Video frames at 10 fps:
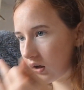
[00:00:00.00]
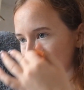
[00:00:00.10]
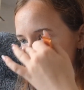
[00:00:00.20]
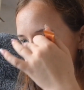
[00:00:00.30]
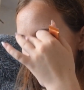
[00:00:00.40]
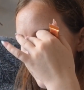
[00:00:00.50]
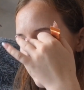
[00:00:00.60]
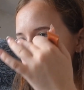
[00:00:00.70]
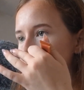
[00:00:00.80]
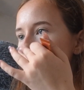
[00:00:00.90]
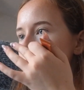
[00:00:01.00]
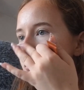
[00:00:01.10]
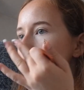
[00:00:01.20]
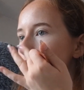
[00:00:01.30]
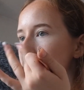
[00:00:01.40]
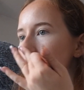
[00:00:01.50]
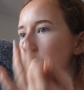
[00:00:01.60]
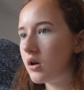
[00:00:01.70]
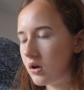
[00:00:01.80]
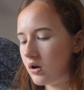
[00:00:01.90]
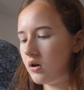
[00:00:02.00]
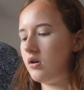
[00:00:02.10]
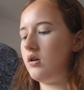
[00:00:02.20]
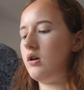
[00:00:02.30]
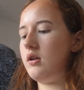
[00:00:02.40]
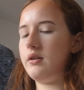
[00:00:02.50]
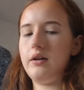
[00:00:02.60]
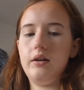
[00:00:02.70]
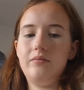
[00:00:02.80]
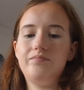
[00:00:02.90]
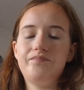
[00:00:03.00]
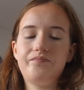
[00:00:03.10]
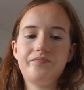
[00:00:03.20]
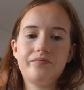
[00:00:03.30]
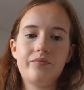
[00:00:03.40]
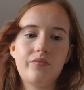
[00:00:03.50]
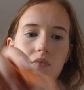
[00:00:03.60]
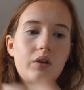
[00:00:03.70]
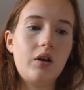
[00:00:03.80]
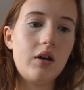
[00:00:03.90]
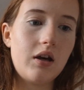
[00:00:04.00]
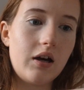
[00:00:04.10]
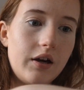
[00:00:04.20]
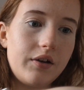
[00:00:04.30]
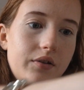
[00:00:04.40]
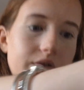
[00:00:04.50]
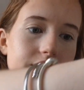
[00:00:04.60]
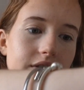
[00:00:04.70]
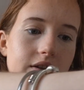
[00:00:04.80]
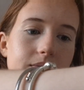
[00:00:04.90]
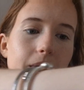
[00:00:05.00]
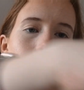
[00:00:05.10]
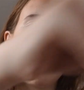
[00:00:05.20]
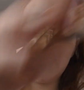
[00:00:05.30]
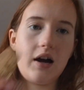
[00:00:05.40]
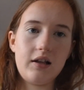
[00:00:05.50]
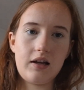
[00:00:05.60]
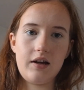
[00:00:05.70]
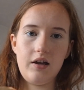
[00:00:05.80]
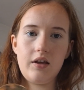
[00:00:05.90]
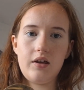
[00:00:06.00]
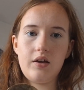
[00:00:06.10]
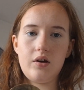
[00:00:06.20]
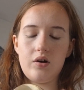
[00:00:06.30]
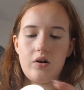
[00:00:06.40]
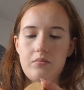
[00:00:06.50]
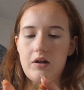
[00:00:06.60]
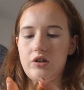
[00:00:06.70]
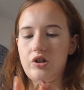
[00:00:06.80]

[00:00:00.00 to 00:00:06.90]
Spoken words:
I just dab that into my nose, and then I use this powder highlighter on my